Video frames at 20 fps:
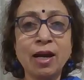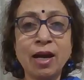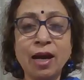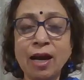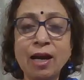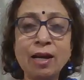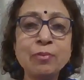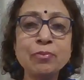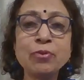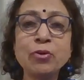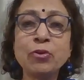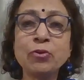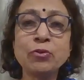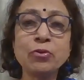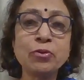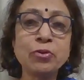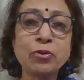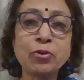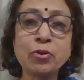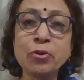
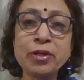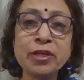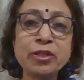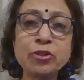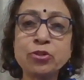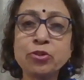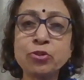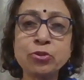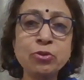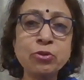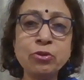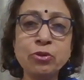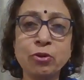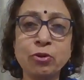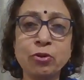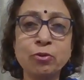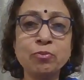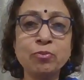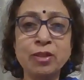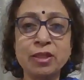Going to
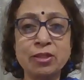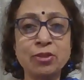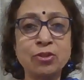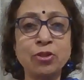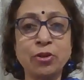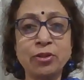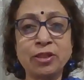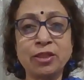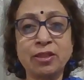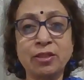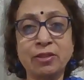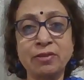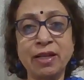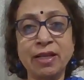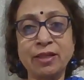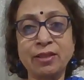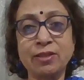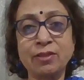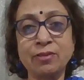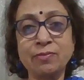home is not
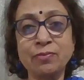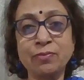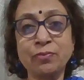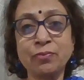correct.